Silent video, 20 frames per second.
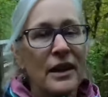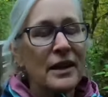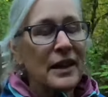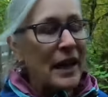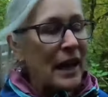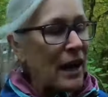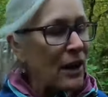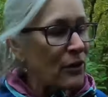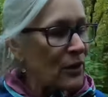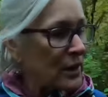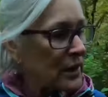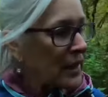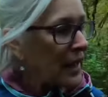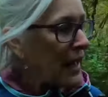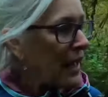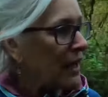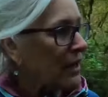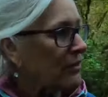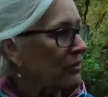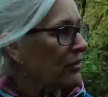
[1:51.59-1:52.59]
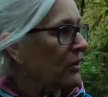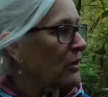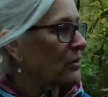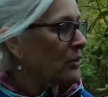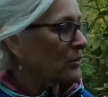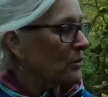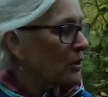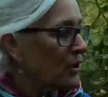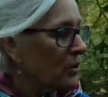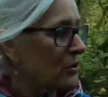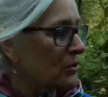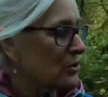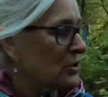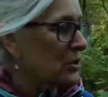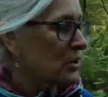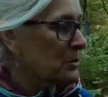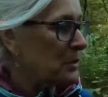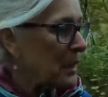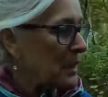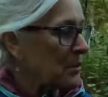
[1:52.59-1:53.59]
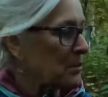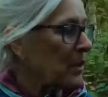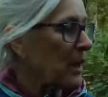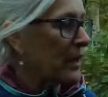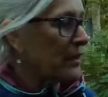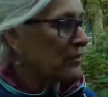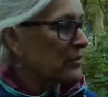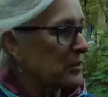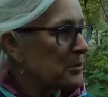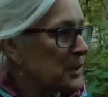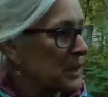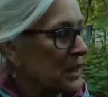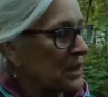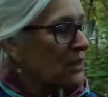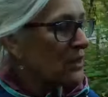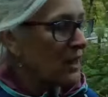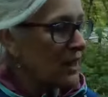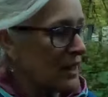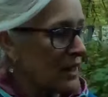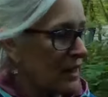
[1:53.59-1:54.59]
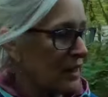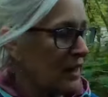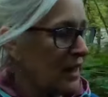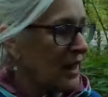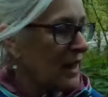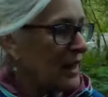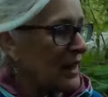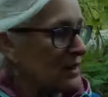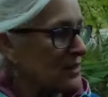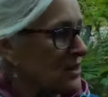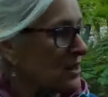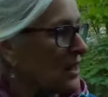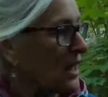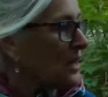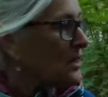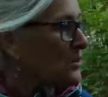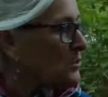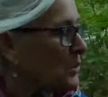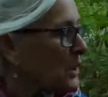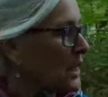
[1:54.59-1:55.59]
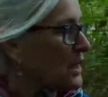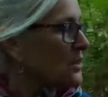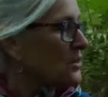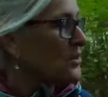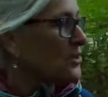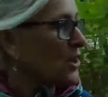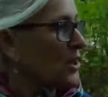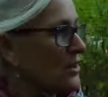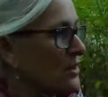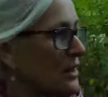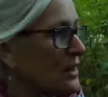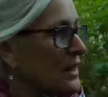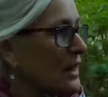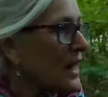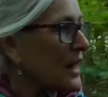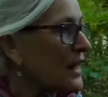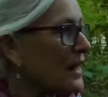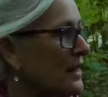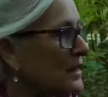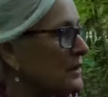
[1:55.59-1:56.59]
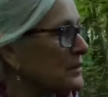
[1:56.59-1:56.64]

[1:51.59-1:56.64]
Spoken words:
cow, and calf on the road just about a mile from here. It's a nice way to start the day.